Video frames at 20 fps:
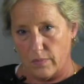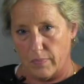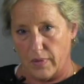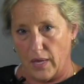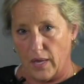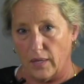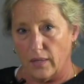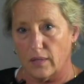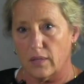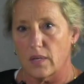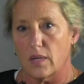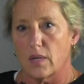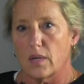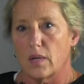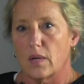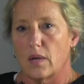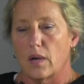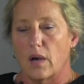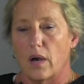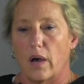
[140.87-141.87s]
with a bank.
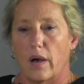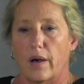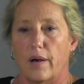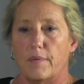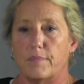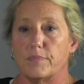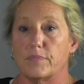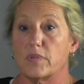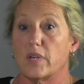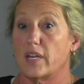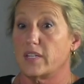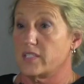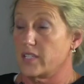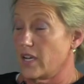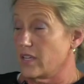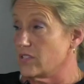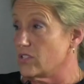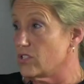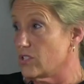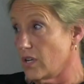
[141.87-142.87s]
Um, it
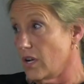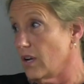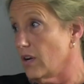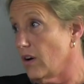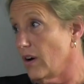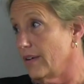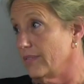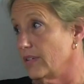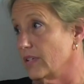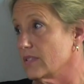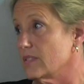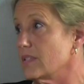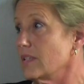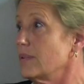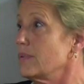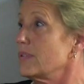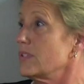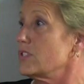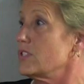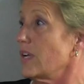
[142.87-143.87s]
does start,
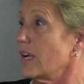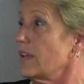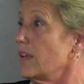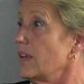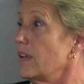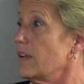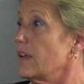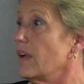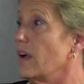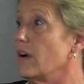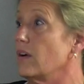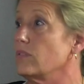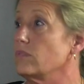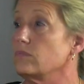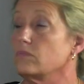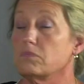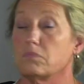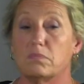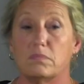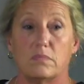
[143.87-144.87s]
obviously, with a checking account